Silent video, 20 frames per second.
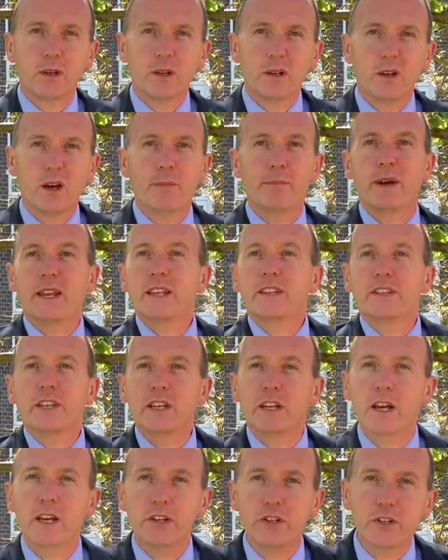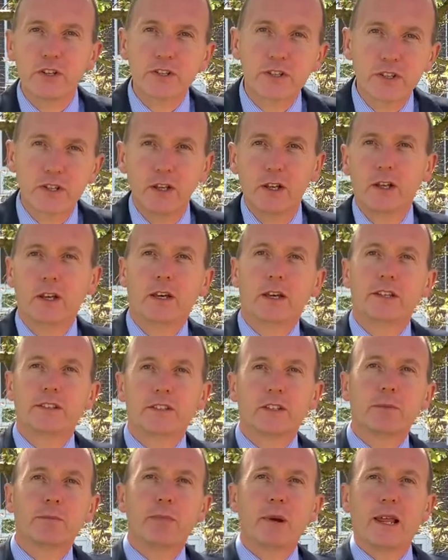Like many teenagers, his
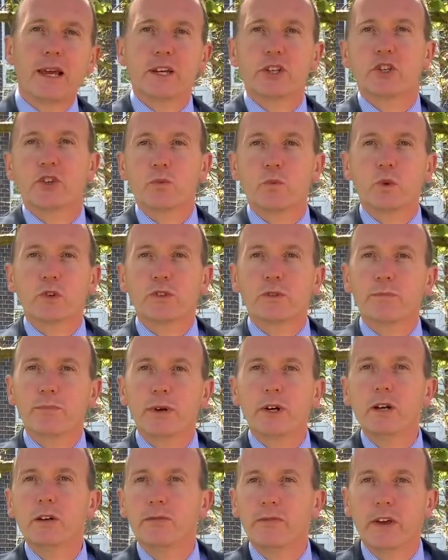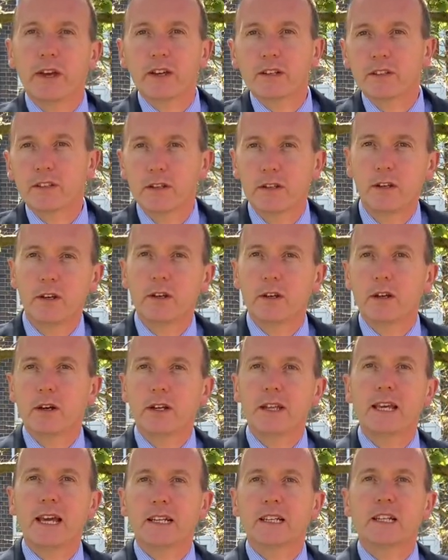complexion wasn't perfect,
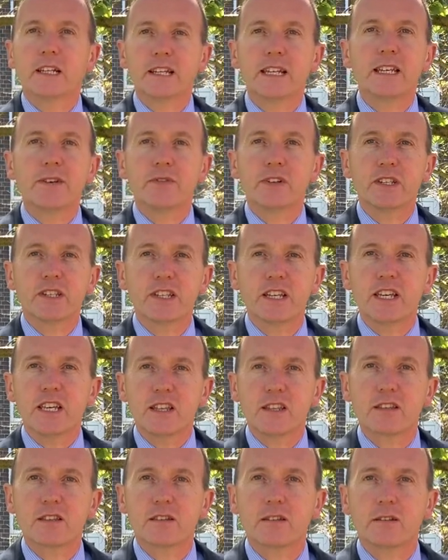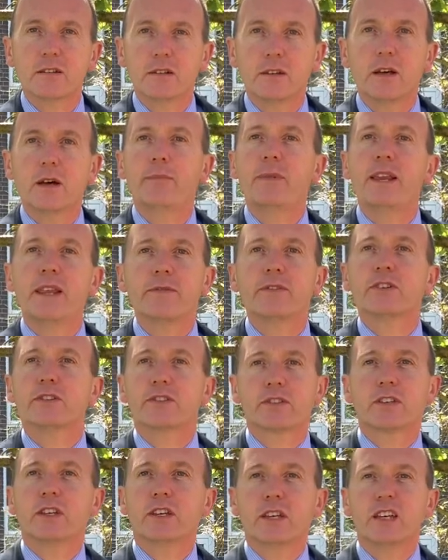and he had uneven teeth. Like many of
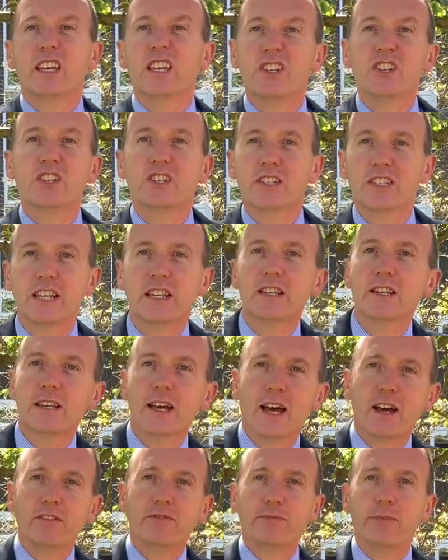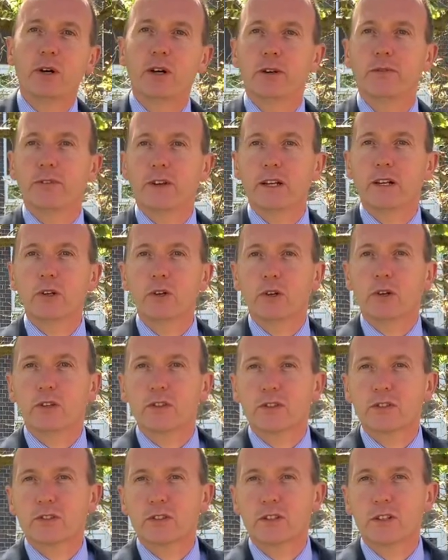us, he just didn't have perfect
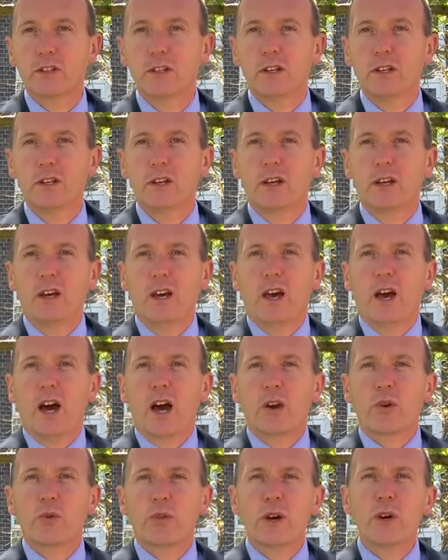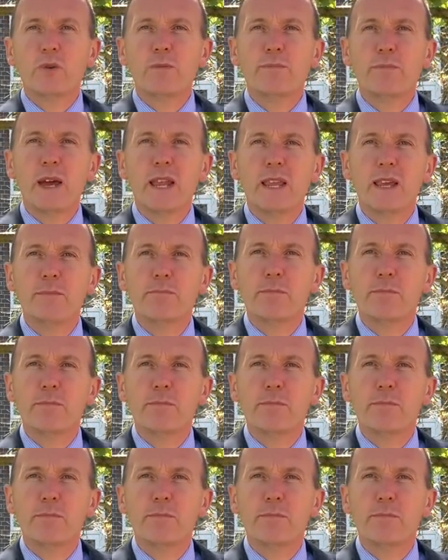looks. And although many